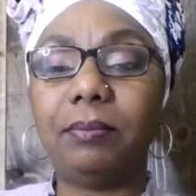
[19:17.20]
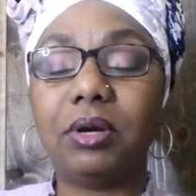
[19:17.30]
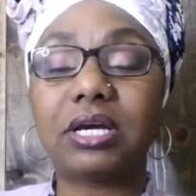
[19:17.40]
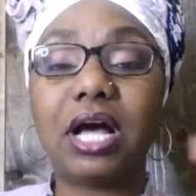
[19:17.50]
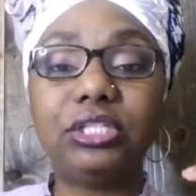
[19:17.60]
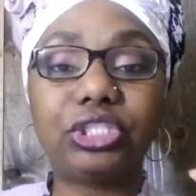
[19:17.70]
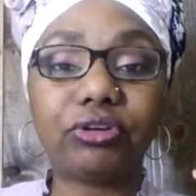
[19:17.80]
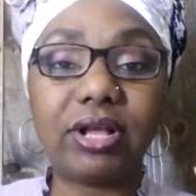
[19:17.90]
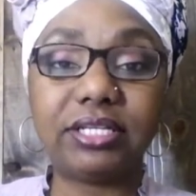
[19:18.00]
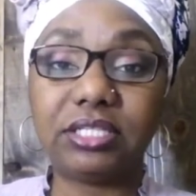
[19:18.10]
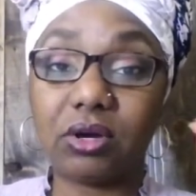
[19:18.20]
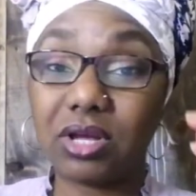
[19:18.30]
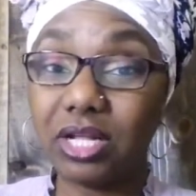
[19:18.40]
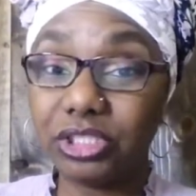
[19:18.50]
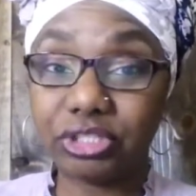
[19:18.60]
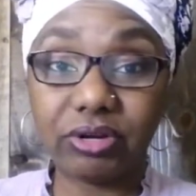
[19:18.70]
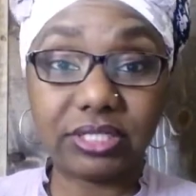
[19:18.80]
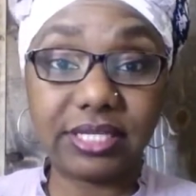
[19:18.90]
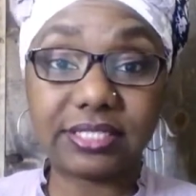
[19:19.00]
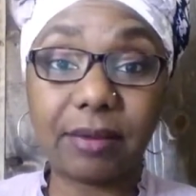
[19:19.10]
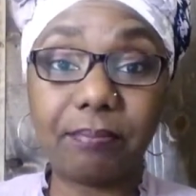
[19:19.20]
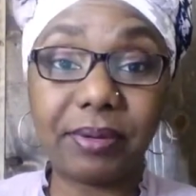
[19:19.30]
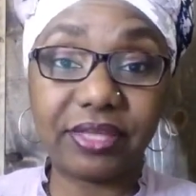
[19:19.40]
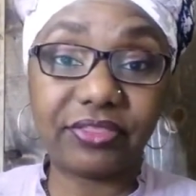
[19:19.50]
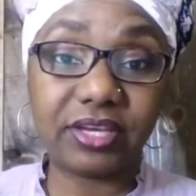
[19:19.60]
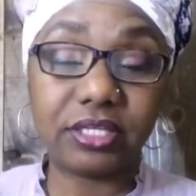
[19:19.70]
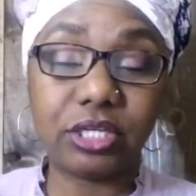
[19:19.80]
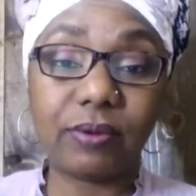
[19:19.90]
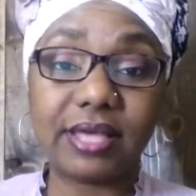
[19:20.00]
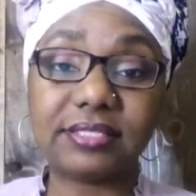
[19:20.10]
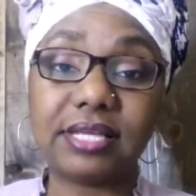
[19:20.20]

culturally is a big thing in the US.